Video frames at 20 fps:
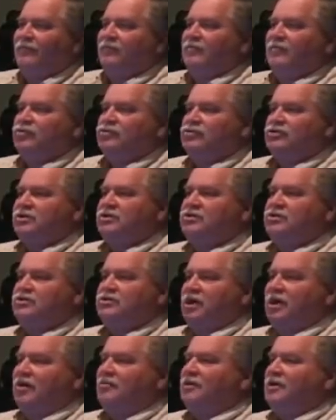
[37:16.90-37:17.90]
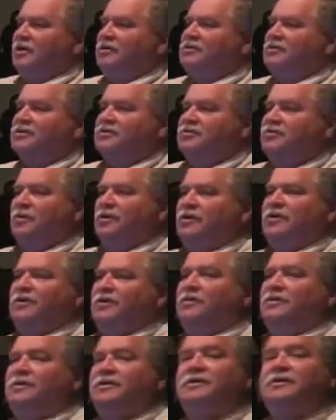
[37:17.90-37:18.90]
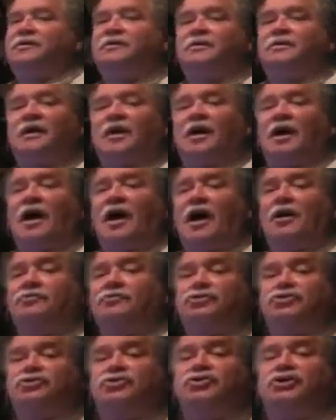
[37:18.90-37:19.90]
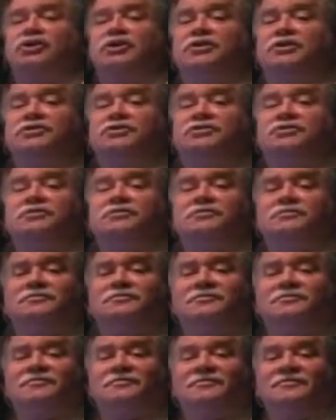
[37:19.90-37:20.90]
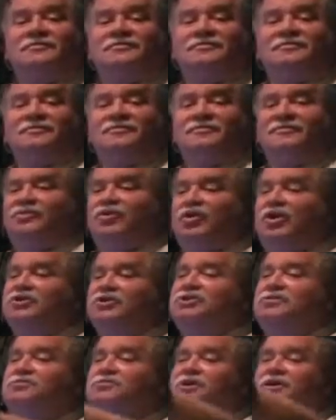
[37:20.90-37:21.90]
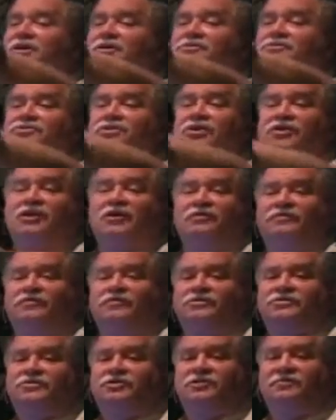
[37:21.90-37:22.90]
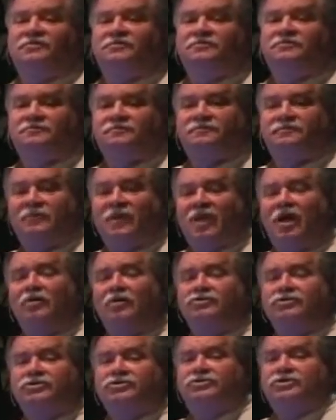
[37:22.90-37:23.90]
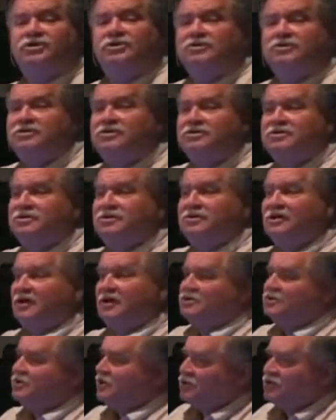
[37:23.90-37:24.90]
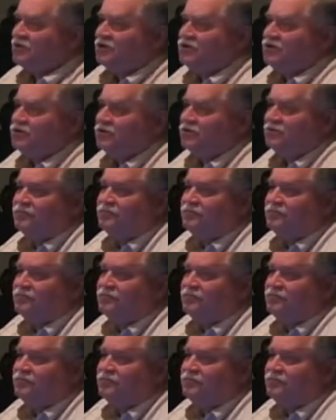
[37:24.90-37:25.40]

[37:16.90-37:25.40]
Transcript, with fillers: those teachers I meet just want to, I'll just teach. You got somebody else to care for the sheep. I'll just teach. That's not a teacher.